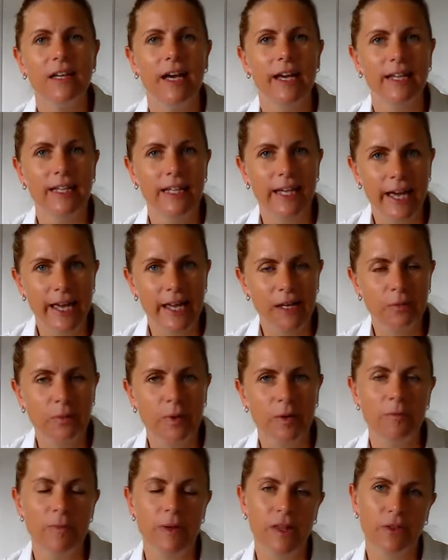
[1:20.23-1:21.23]
Again,
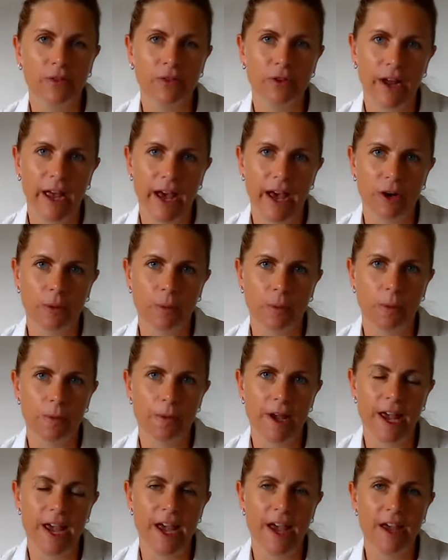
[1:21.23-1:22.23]
we've been through how to
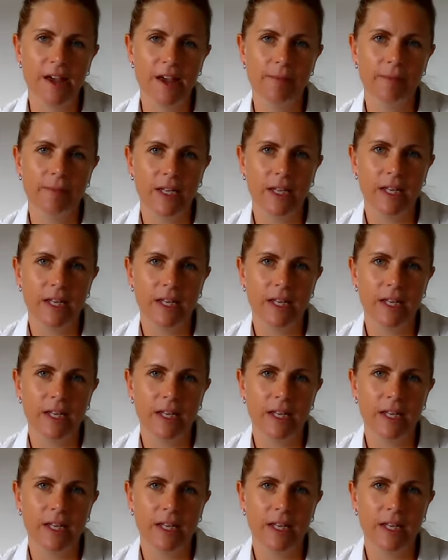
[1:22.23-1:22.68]
prepare.